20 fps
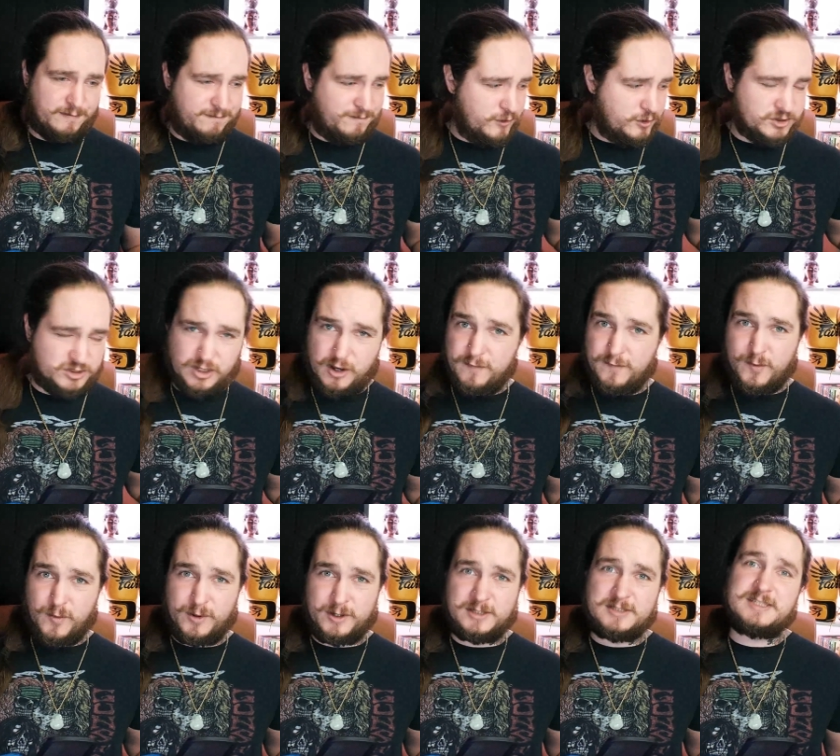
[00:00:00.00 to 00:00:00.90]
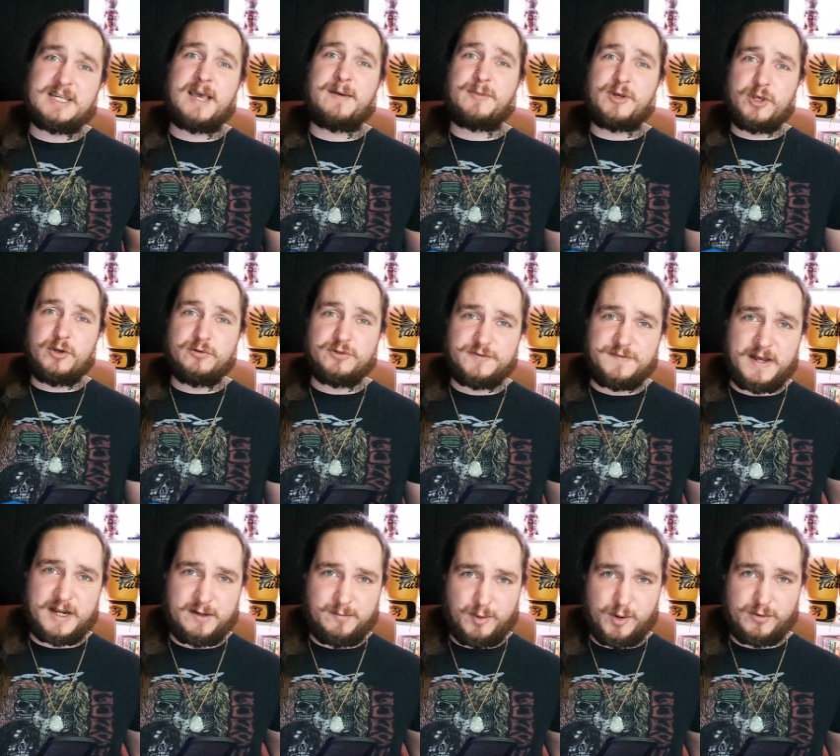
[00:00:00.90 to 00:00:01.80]
First off, I want to say I'm a huge
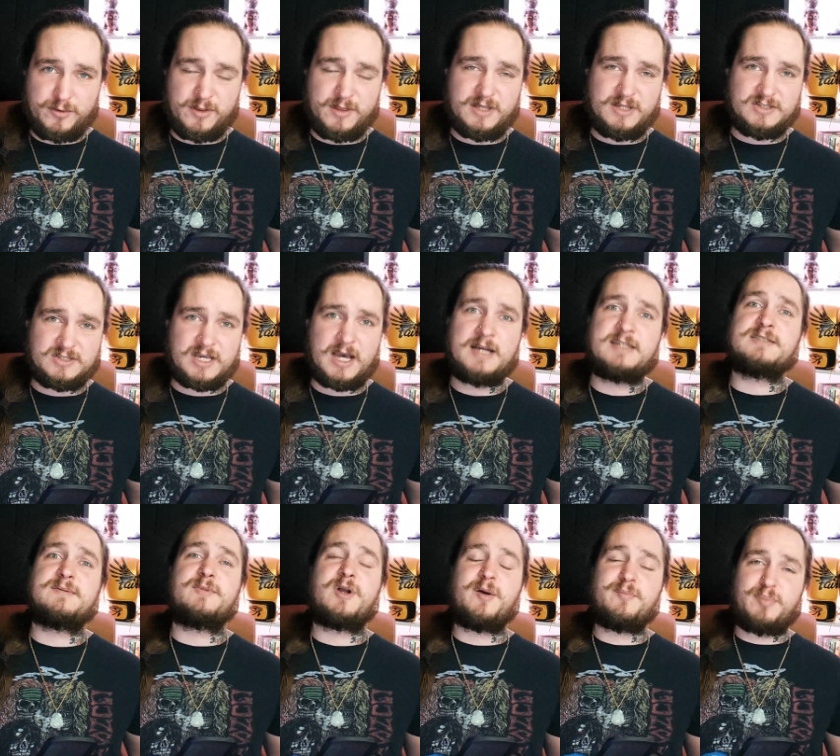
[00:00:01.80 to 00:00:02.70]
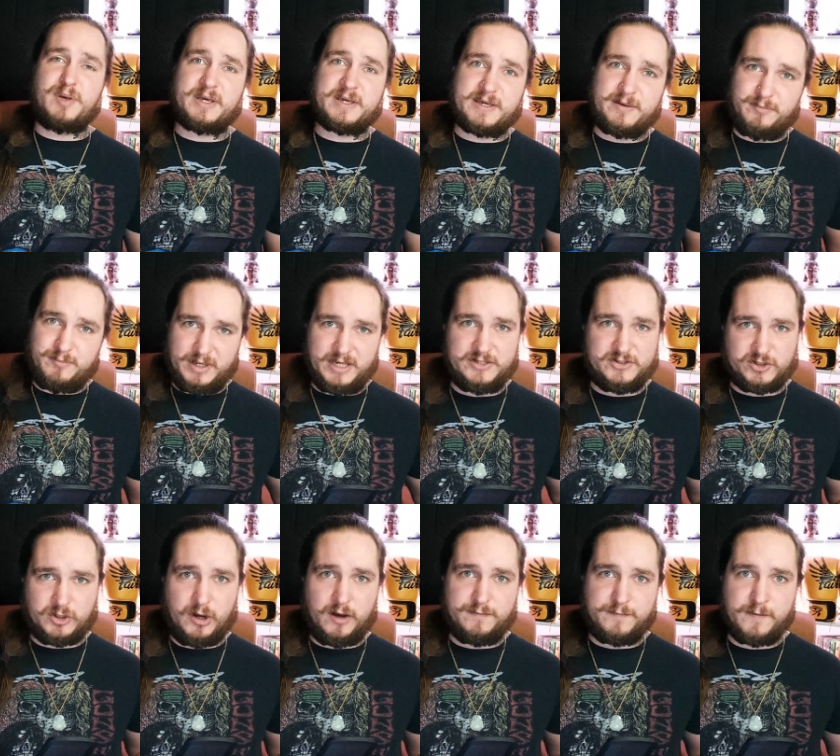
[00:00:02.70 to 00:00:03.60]
fan of both of these guys. I'm not picking based
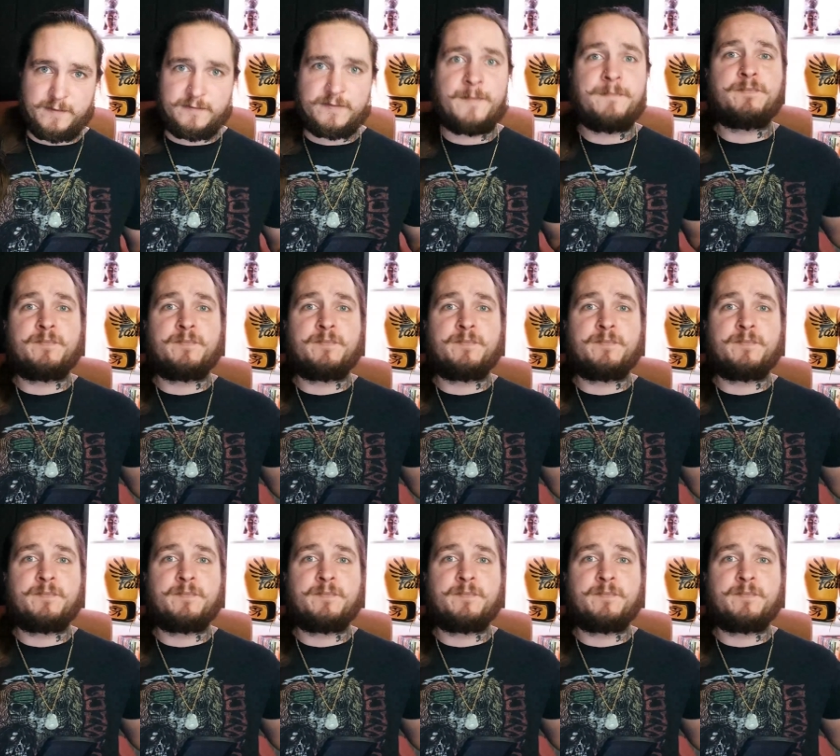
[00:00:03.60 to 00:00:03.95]
off of